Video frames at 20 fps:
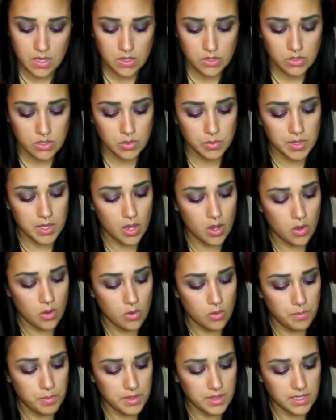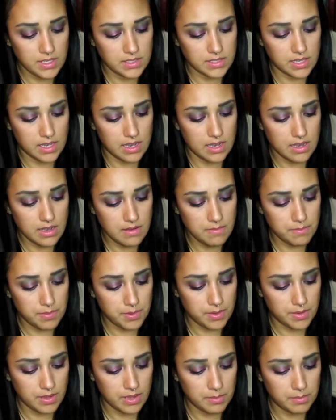So we open this up.
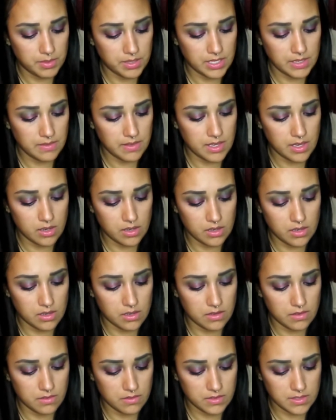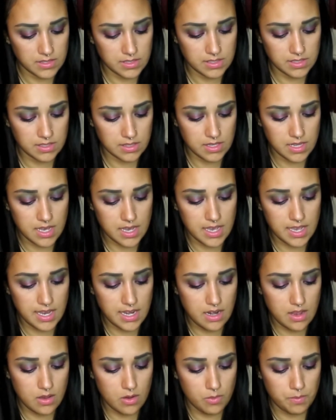I believe they all
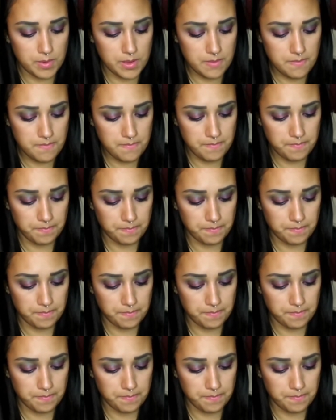slide open.